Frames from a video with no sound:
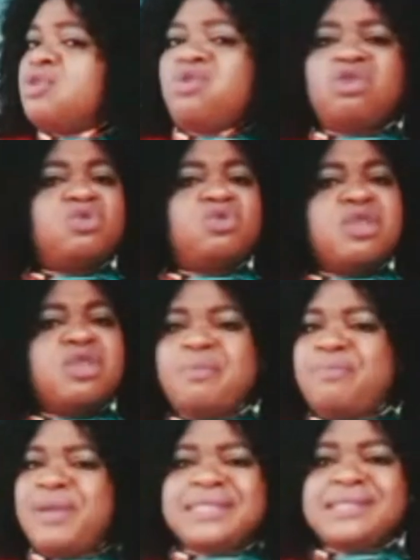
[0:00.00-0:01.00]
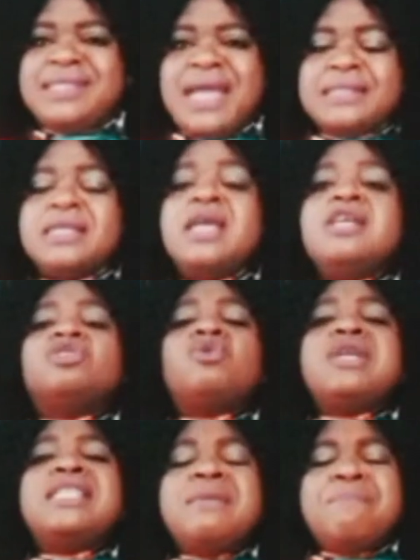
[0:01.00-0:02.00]
God will not bless that.
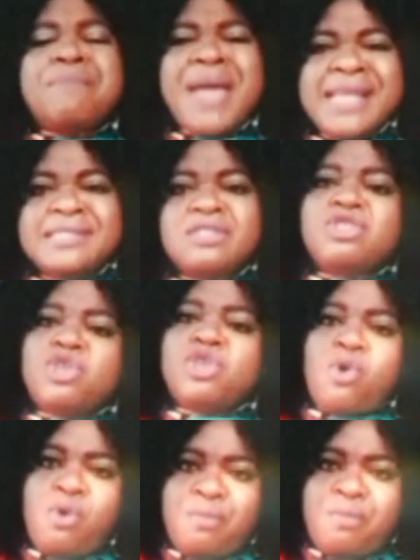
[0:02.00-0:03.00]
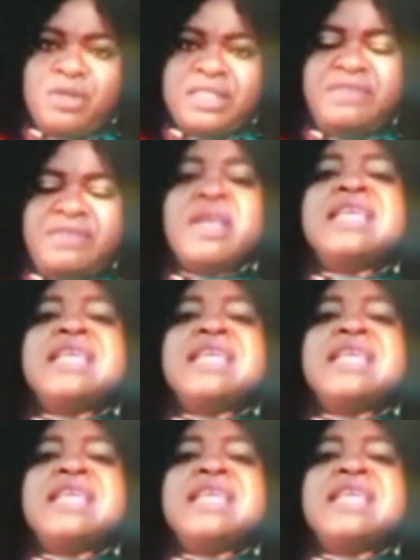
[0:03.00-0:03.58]
So it depends on your own motive.